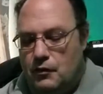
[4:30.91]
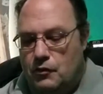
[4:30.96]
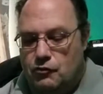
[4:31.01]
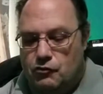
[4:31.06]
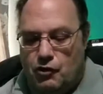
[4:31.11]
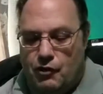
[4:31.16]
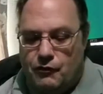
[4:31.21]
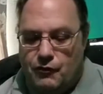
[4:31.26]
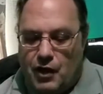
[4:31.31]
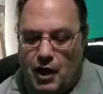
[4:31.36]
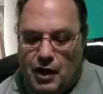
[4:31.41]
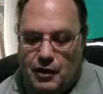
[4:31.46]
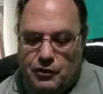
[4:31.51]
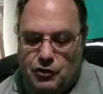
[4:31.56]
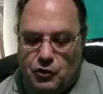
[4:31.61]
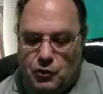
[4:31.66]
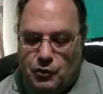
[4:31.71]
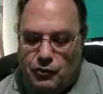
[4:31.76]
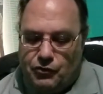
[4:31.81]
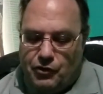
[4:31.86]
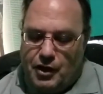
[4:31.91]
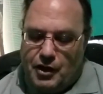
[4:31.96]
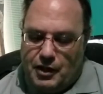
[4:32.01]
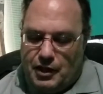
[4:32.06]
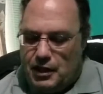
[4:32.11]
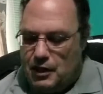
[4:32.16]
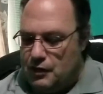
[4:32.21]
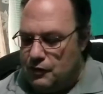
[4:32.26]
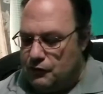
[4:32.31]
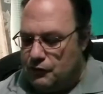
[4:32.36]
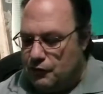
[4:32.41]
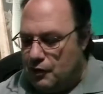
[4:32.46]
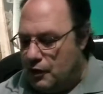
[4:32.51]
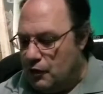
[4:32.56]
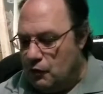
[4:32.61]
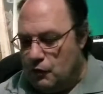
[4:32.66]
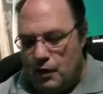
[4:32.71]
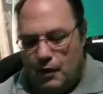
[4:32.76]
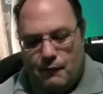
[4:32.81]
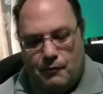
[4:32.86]
So I've got U S A East. I
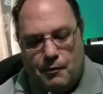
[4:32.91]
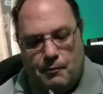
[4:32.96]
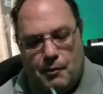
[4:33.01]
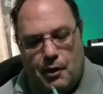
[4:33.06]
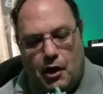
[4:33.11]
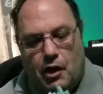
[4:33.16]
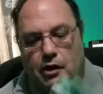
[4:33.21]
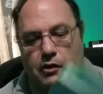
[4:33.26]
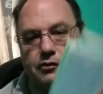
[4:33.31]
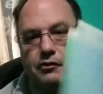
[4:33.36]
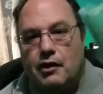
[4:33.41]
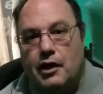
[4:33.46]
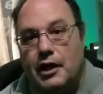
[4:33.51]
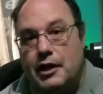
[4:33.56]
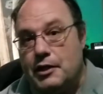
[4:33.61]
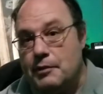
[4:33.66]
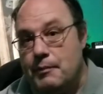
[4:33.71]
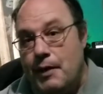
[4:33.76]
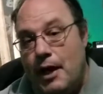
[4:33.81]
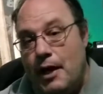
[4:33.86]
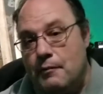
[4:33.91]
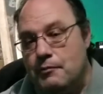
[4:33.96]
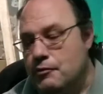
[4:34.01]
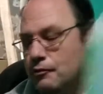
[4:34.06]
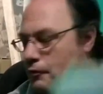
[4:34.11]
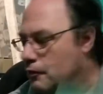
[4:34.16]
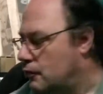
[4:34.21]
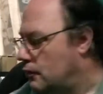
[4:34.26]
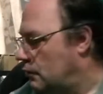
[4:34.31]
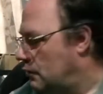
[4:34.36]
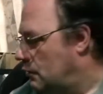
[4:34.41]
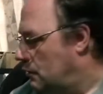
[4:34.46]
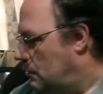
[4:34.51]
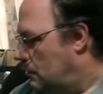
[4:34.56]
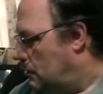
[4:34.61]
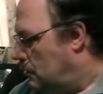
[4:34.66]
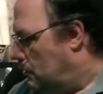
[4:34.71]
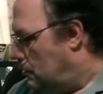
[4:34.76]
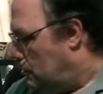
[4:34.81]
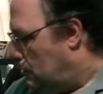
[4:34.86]
don't have the box. I got the maps.
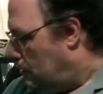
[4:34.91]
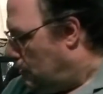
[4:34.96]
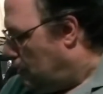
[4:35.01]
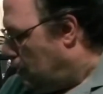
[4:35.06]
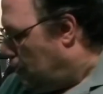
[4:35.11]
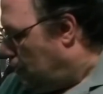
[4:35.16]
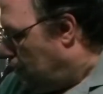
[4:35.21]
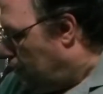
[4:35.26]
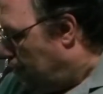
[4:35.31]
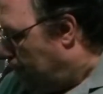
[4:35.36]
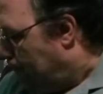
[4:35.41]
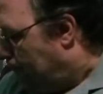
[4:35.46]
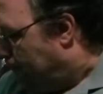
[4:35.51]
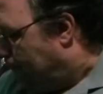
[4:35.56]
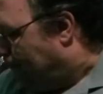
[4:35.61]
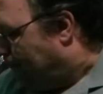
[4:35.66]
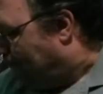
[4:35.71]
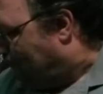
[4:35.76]
Um,